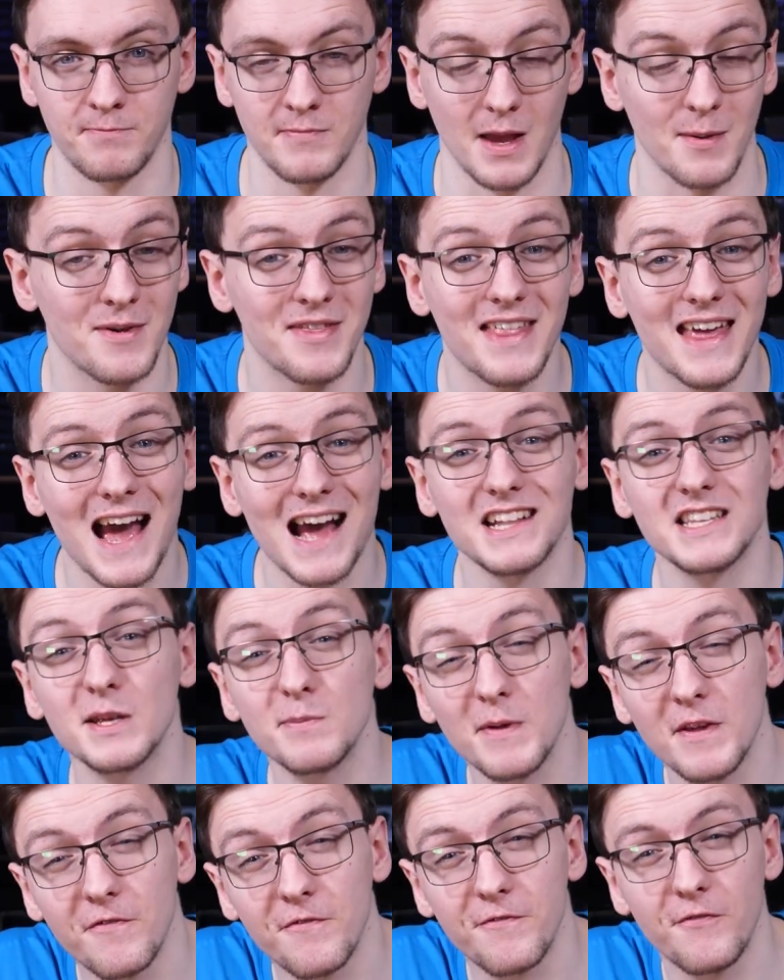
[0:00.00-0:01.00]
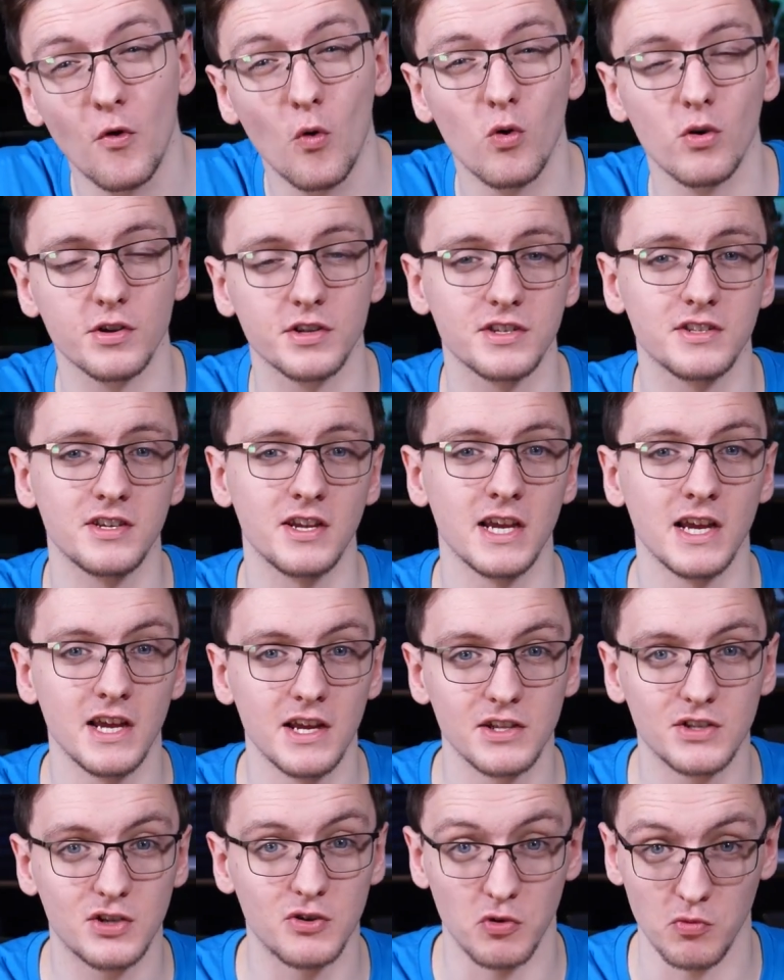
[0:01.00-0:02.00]
I mean, they had to be forced
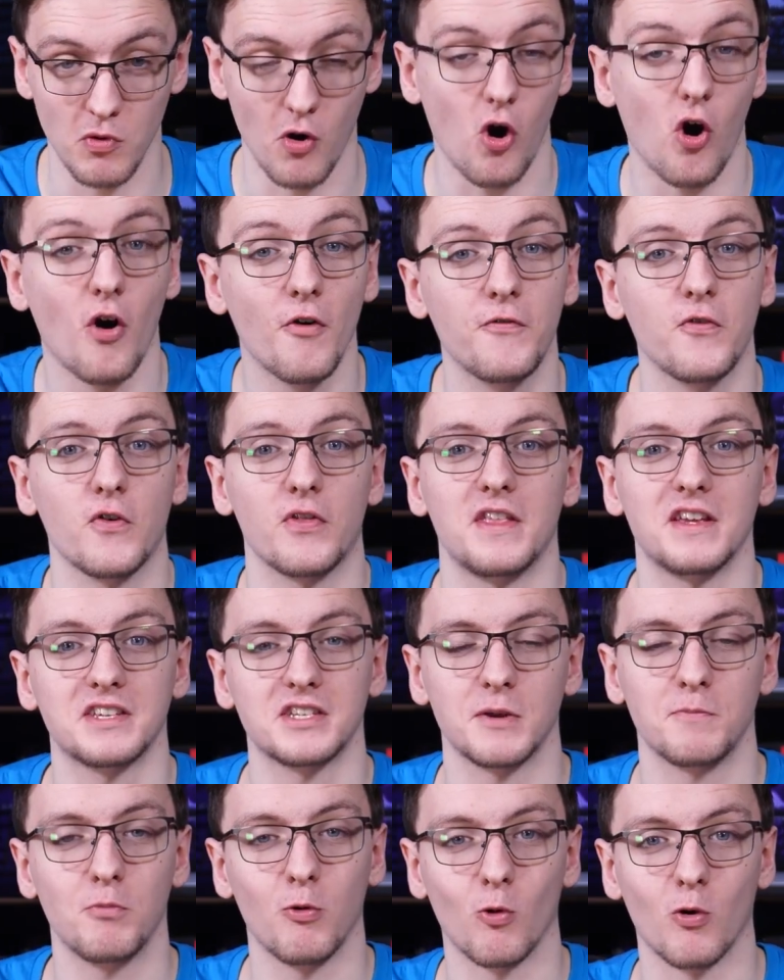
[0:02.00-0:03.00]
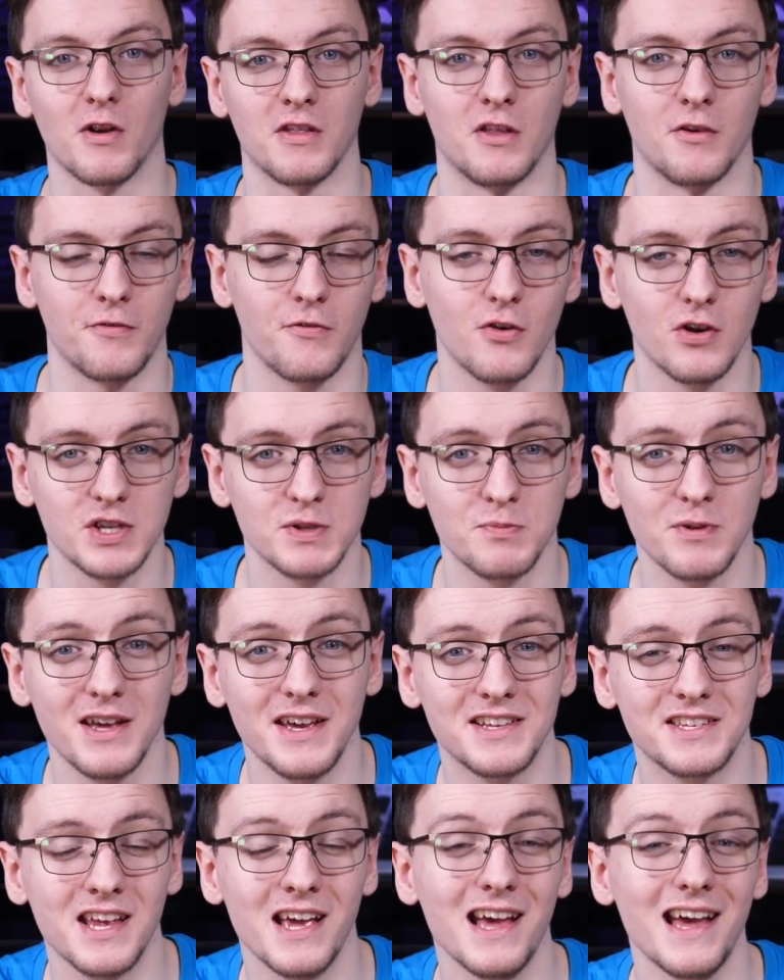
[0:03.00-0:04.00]
to offer this support in the first
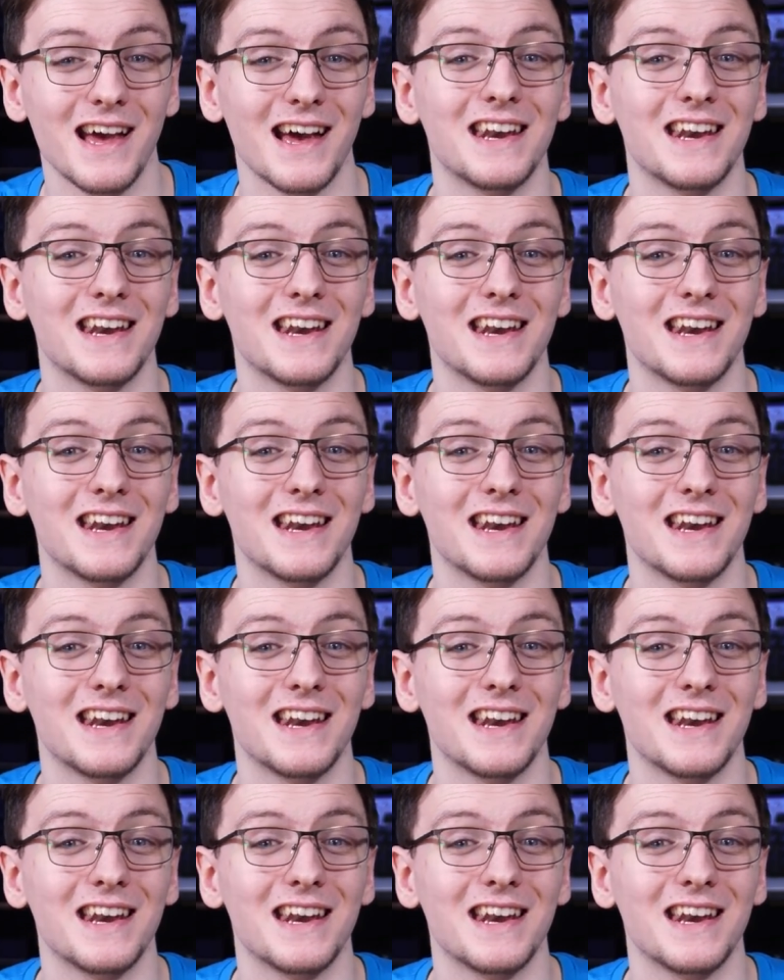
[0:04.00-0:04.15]
place,